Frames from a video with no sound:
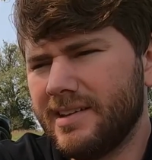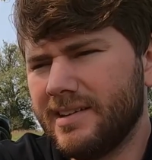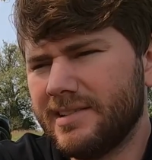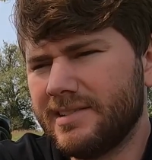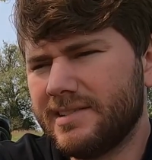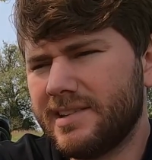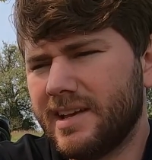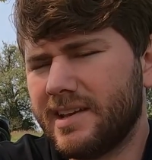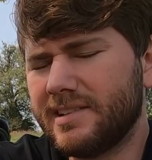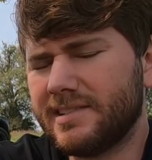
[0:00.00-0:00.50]

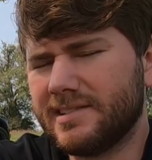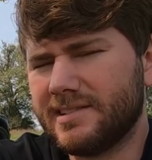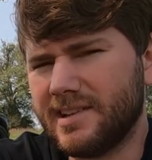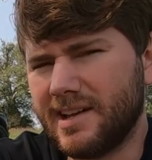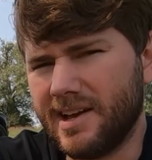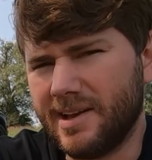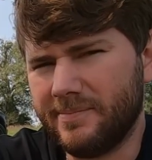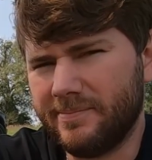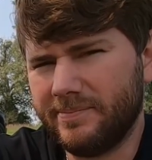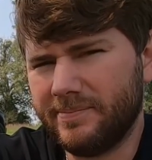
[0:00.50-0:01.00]
Second
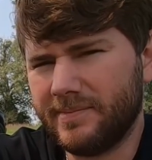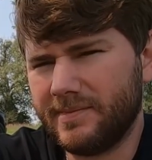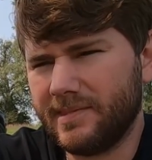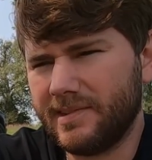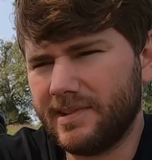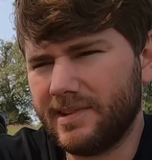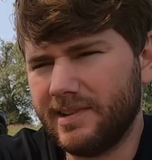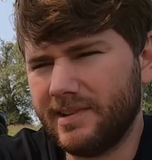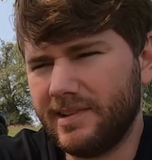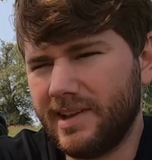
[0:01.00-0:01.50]
stop,
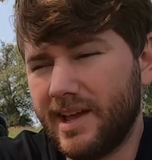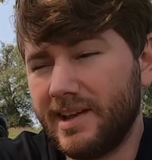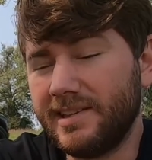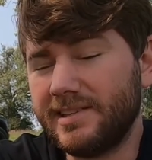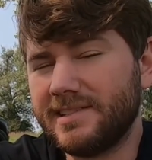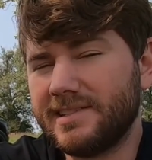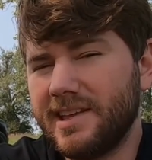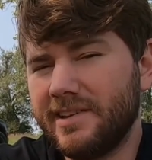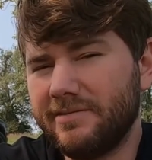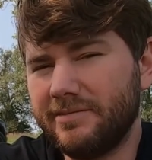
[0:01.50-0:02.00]

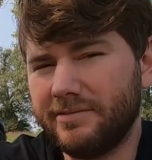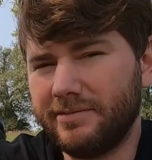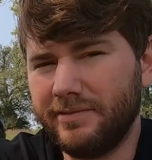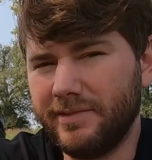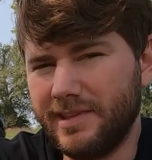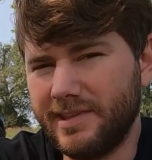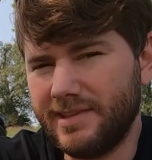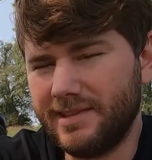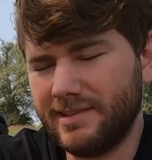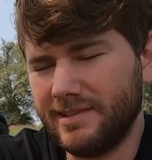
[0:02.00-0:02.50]
97
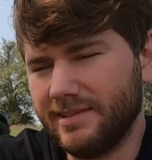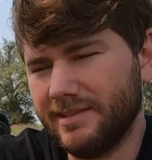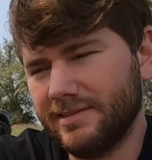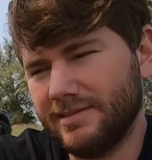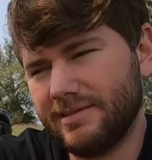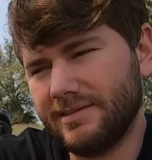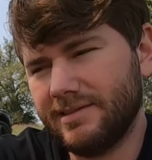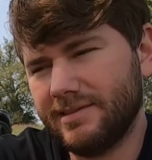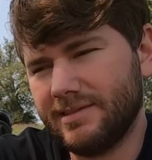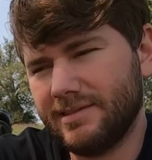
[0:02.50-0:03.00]
feet.
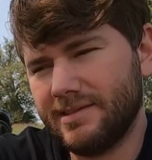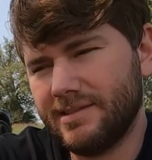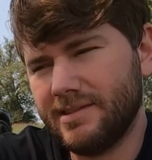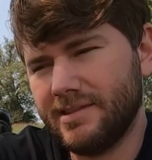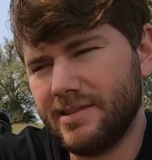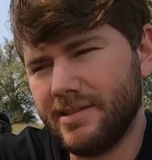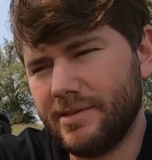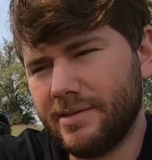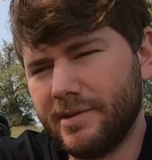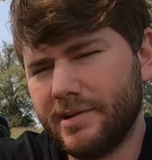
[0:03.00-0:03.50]

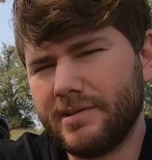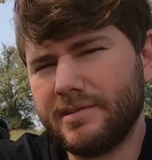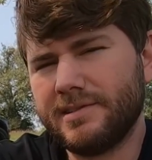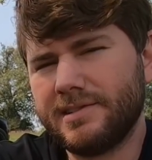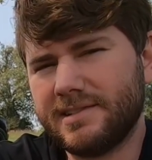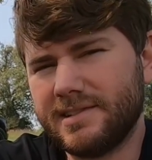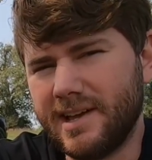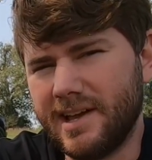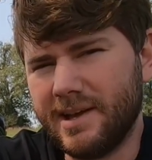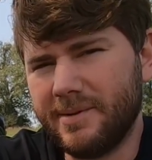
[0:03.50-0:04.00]
Third
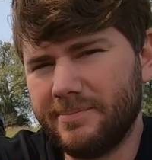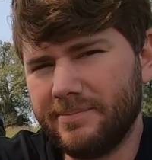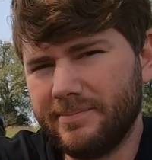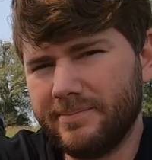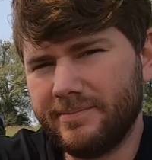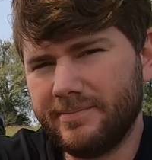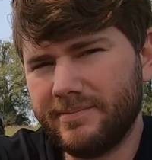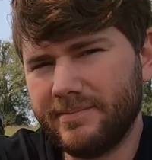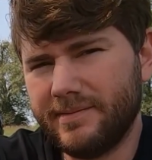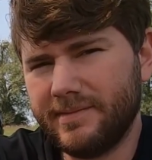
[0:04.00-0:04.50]
stop,
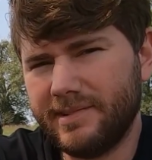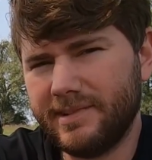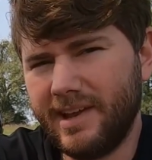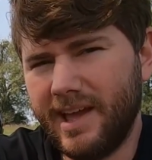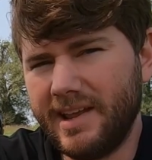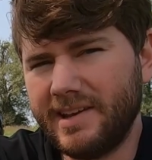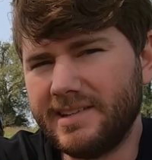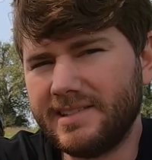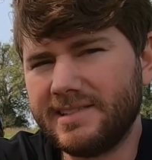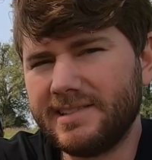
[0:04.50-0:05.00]

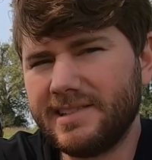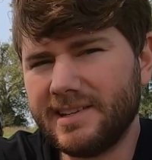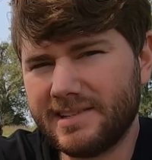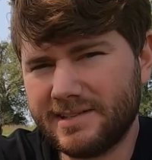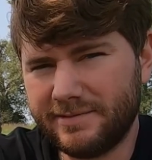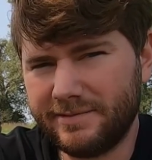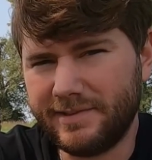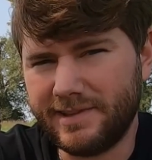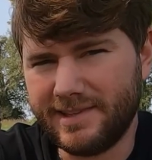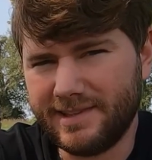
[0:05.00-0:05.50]

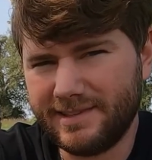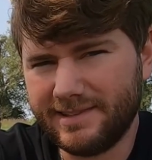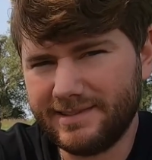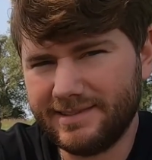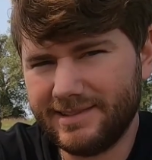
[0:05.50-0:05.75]
96 feet.